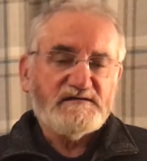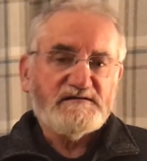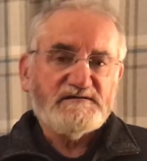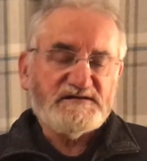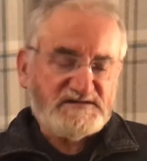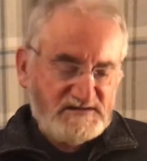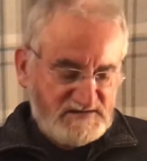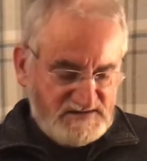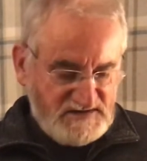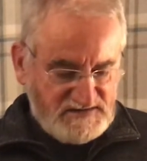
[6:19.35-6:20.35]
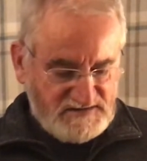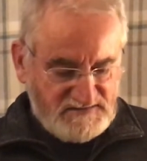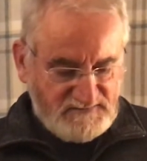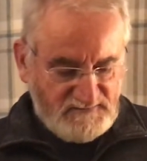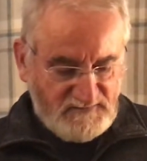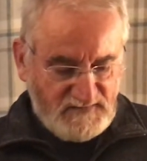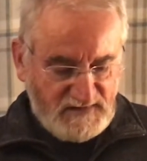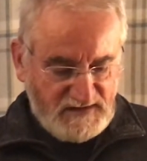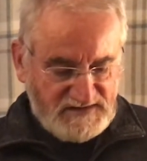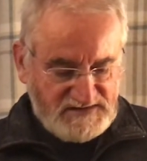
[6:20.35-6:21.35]
This season
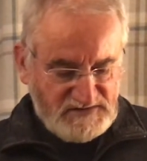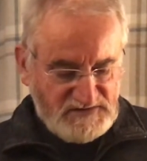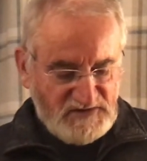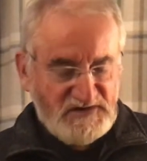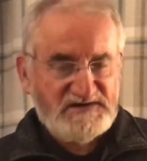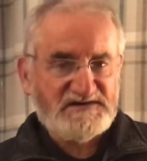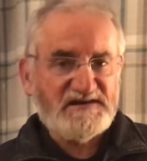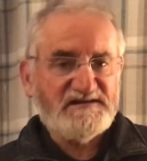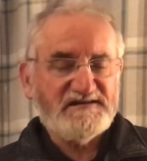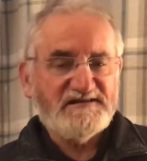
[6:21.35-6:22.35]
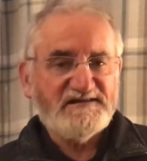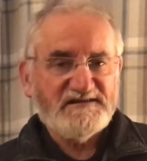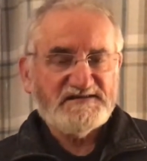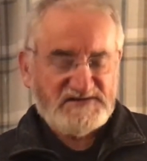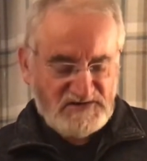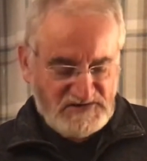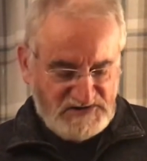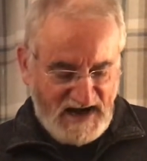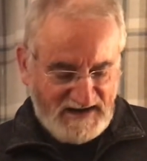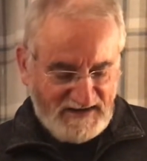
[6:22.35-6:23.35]
is so noisy, so
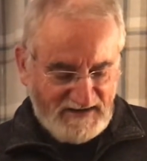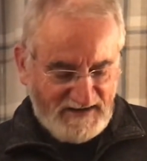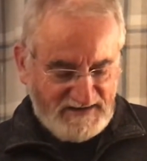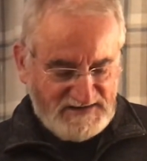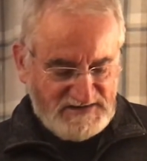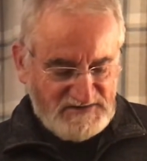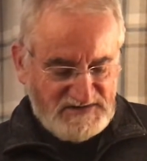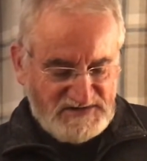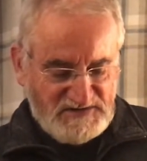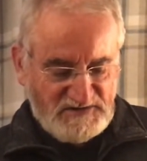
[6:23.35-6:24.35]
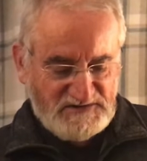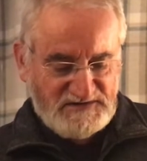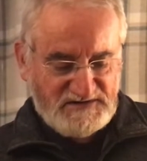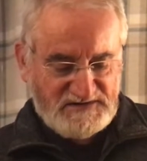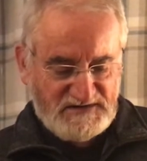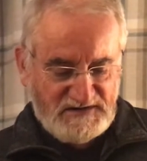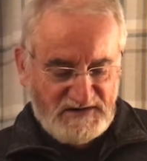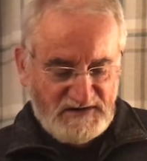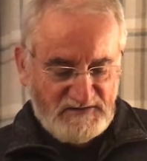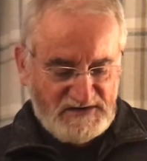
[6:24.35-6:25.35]
jangling, so discordant.
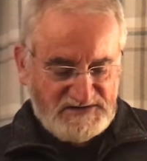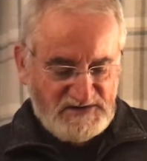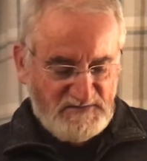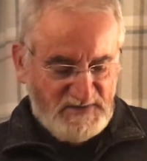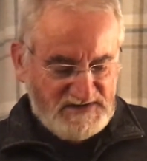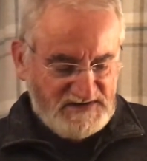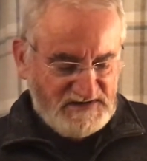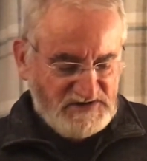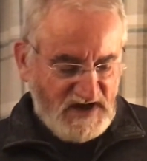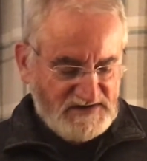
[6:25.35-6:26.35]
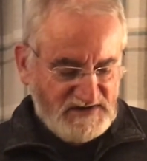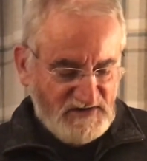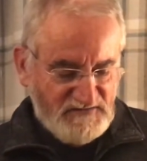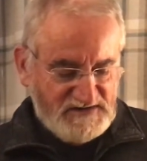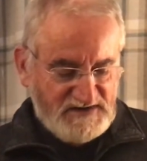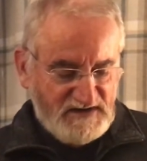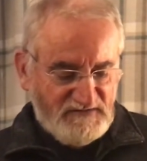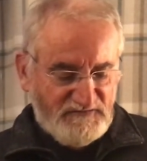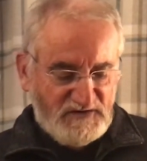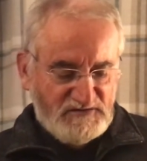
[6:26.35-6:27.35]
We are so busy chatting on the
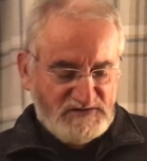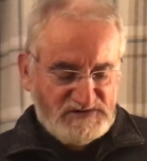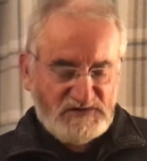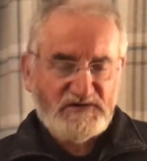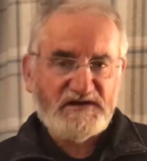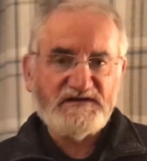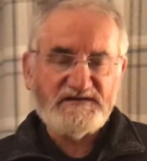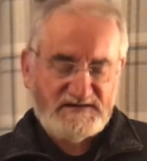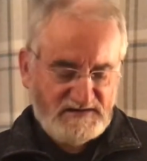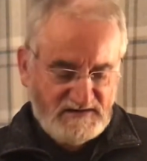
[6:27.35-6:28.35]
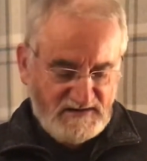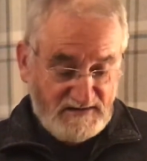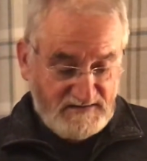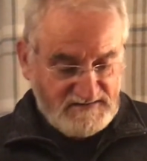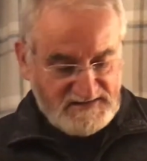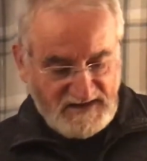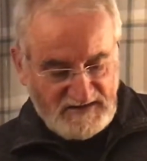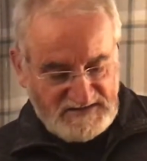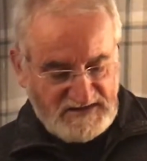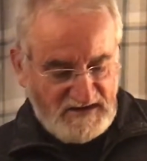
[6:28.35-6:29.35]
telephone, talking to
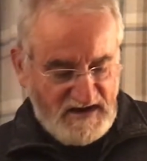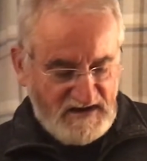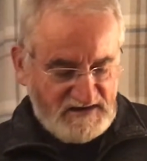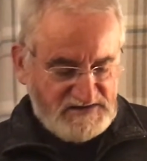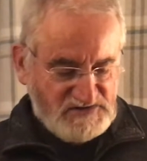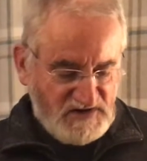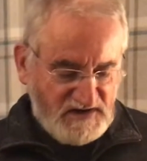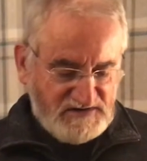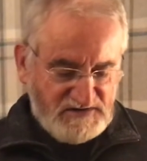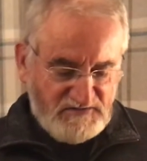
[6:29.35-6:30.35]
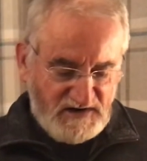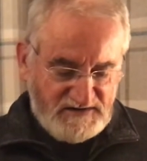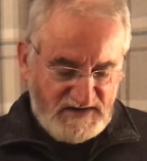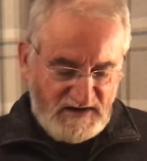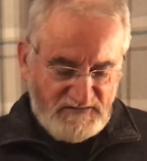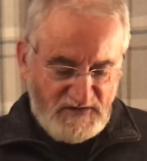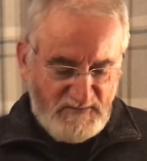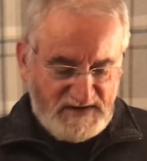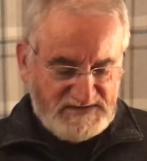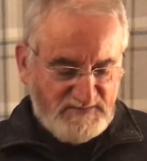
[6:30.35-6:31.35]
sales clerks, trying to run down the
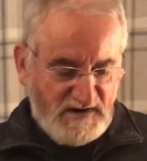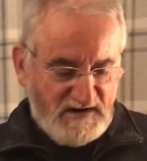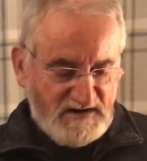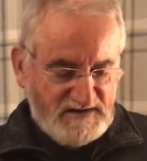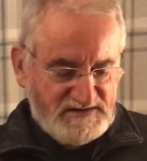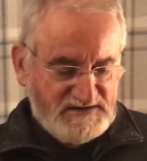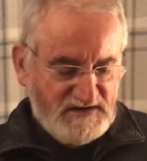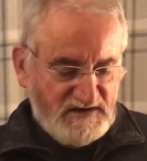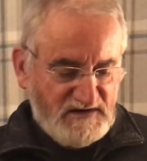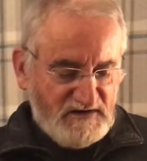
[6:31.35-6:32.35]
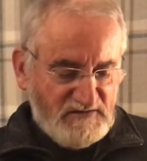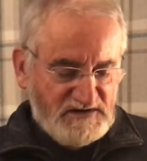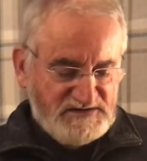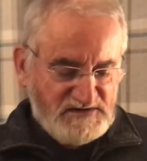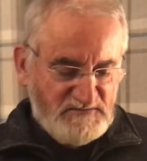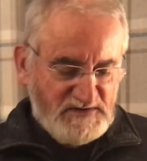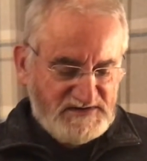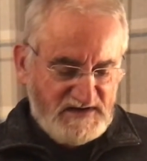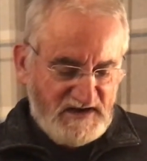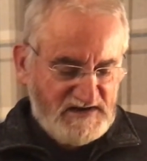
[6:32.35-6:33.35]
best bargains. We are so
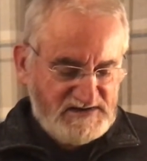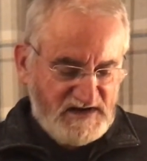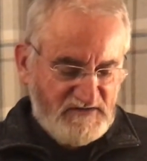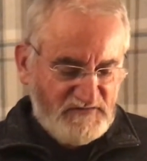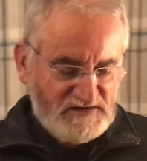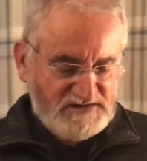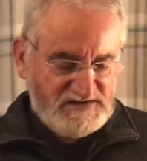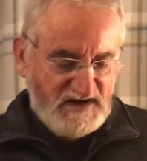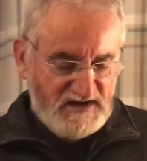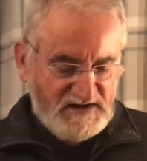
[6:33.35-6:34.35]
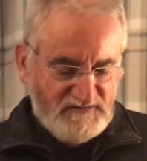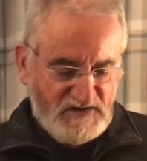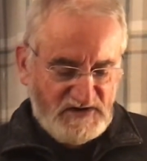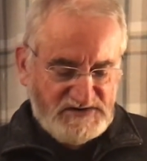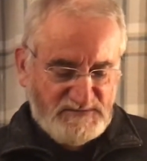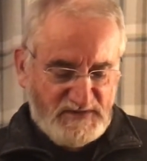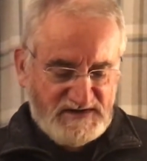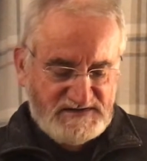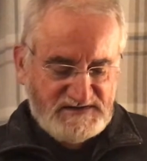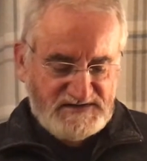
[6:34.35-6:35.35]
busy asking for a sign of God's
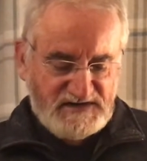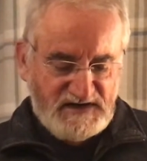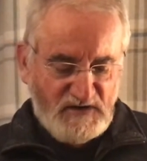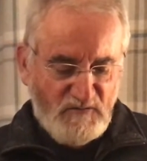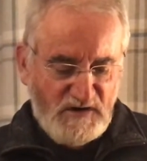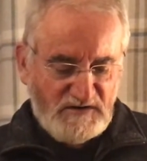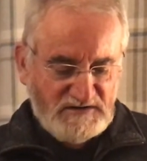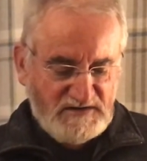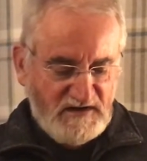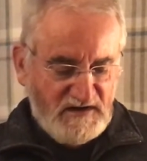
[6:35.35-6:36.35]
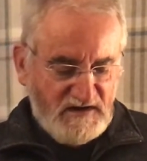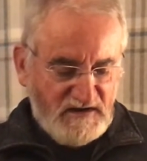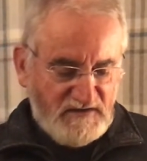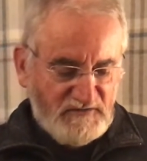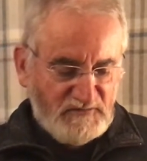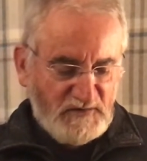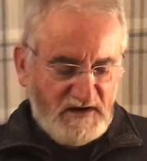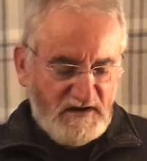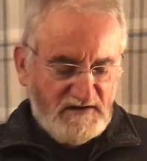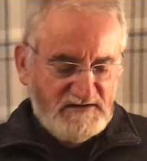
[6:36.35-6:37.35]
presence in our world that we
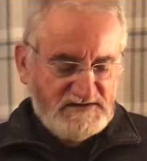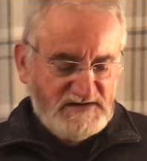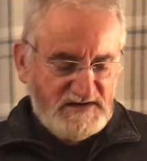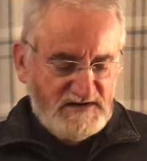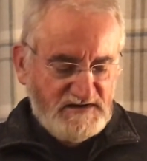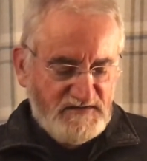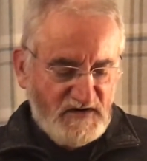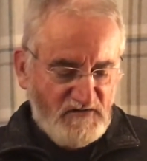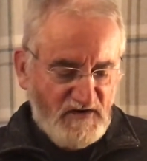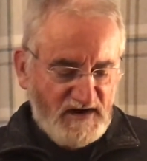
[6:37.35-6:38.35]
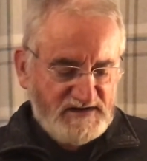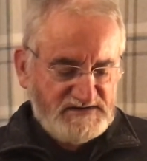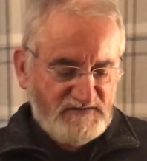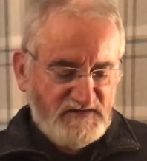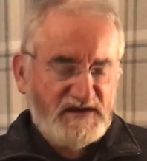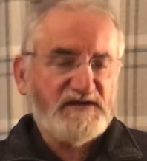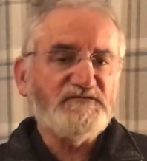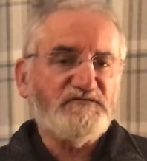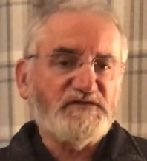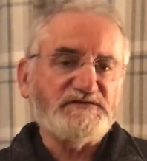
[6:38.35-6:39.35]
can't hear the cries of the
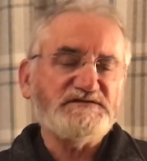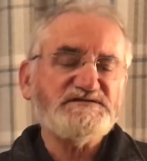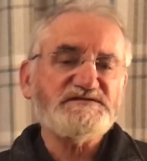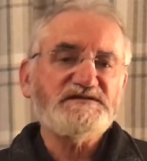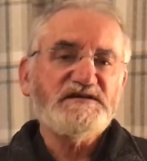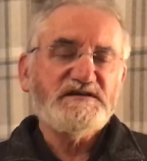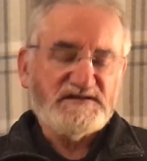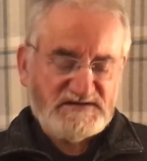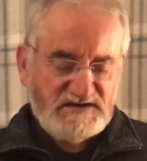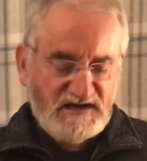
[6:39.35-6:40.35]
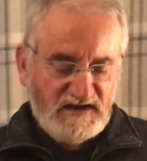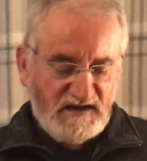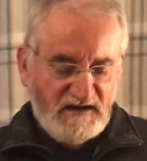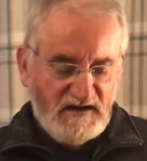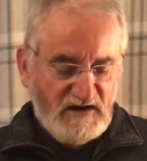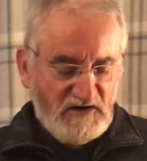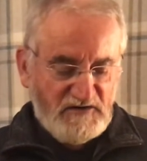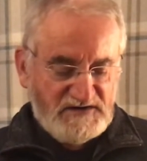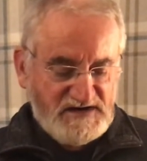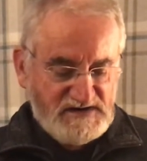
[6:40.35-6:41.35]
infants seeking our
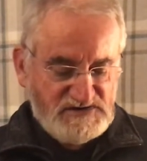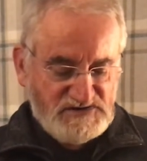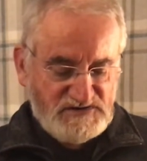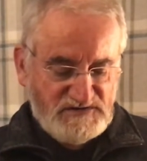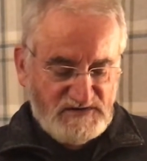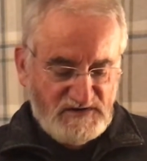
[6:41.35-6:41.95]
attention.